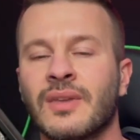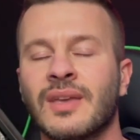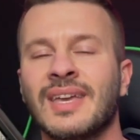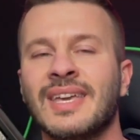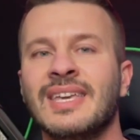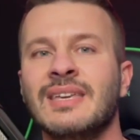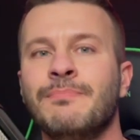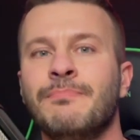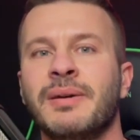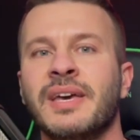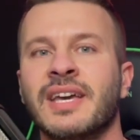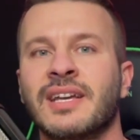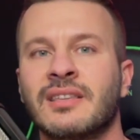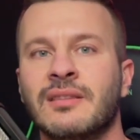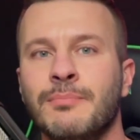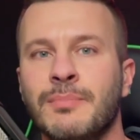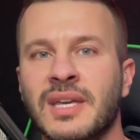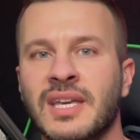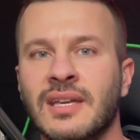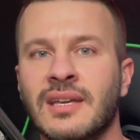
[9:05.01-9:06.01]
he picked
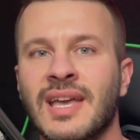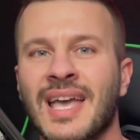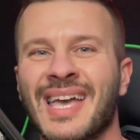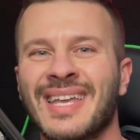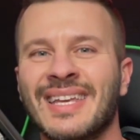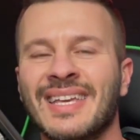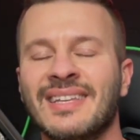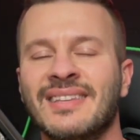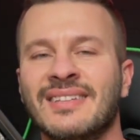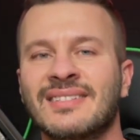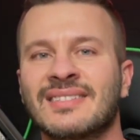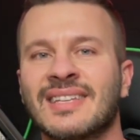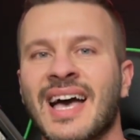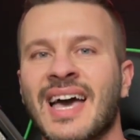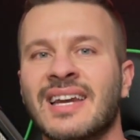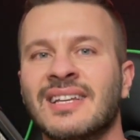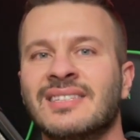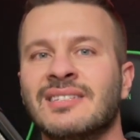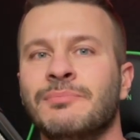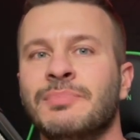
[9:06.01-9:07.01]
me and he
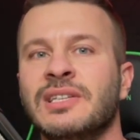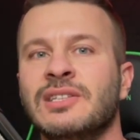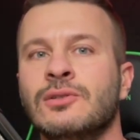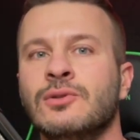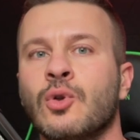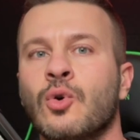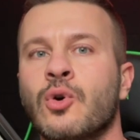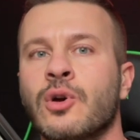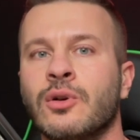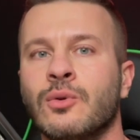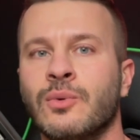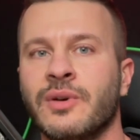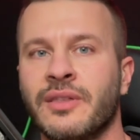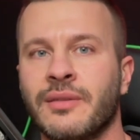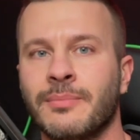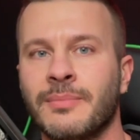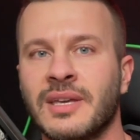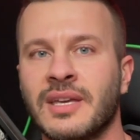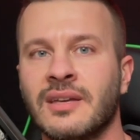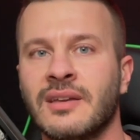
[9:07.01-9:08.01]
decided to be loyal
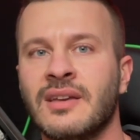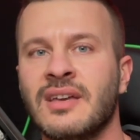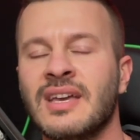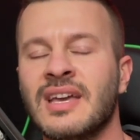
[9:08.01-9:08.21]
with me.